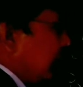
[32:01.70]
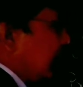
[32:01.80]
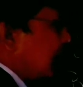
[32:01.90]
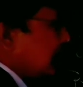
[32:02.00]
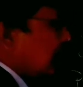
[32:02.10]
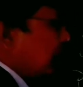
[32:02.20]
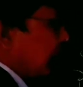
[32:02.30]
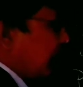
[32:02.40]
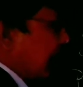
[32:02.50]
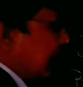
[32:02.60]
Let us
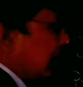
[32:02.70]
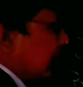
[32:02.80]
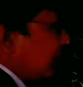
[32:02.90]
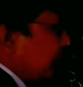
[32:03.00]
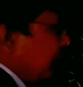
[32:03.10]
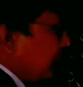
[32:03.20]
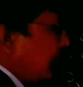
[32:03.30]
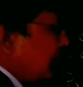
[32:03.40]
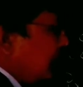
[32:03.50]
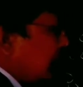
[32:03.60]
simplify.
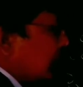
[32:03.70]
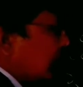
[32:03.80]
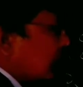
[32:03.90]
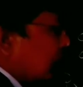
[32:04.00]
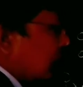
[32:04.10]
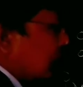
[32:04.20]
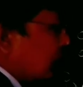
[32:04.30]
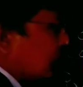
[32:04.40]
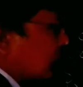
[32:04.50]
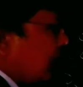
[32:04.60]
15
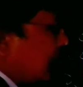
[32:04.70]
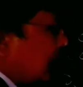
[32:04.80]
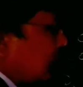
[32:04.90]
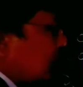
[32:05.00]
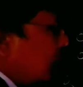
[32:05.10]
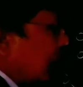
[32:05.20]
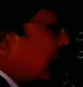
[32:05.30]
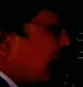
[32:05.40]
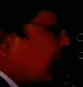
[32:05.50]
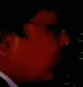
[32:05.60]
square is
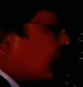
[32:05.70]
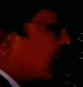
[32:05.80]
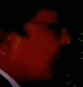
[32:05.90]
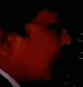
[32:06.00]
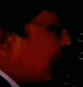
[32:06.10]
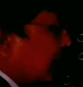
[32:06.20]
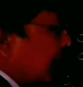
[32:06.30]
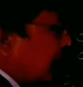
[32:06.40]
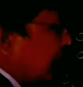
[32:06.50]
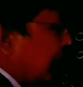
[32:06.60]
225
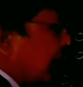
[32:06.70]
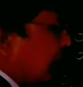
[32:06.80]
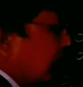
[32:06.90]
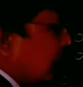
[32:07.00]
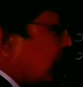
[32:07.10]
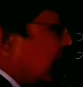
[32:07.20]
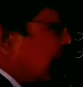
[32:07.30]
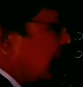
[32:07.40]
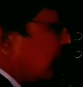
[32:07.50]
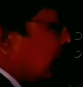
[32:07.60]

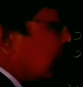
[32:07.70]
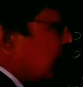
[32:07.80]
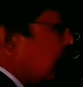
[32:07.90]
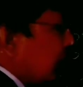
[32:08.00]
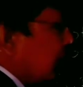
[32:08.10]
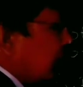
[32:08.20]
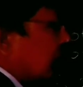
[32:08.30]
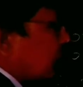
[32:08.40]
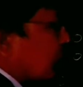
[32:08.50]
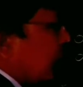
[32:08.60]
and
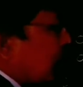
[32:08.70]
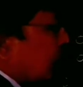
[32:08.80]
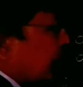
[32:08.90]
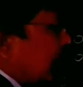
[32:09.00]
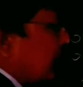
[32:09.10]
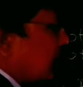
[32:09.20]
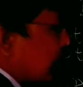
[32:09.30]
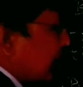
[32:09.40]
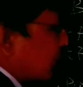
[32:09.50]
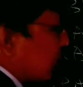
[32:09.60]
square of K is
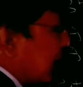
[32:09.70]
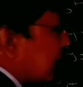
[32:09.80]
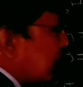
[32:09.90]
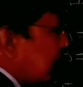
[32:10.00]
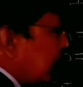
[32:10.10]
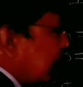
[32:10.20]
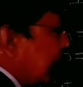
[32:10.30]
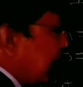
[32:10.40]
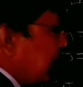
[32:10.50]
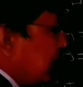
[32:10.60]
K square,
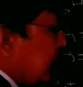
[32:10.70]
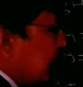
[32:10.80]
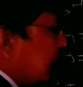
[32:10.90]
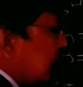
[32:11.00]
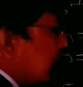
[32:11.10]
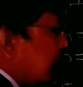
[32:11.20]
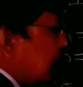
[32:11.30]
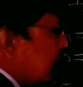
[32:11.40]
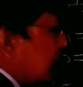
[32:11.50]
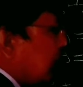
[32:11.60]
and here
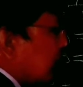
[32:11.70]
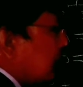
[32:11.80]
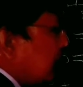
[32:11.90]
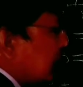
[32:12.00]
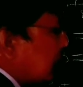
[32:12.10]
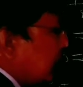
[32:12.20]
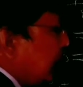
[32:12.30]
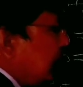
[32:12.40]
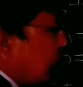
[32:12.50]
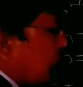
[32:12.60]

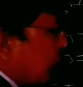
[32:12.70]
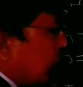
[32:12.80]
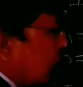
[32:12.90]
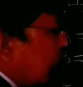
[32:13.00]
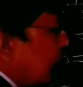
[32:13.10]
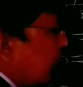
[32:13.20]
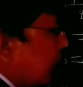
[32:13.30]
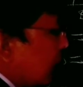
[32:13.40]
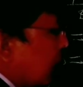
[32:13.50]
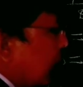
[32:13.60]

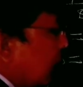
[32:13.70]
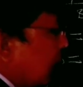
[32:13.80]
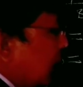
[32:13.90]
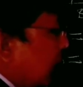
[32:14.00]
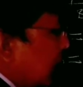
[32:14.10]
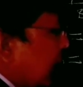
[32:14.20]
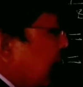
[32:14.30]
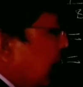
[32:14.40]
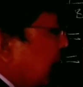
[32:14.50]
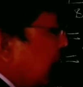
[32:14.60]

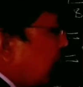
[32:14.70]
64K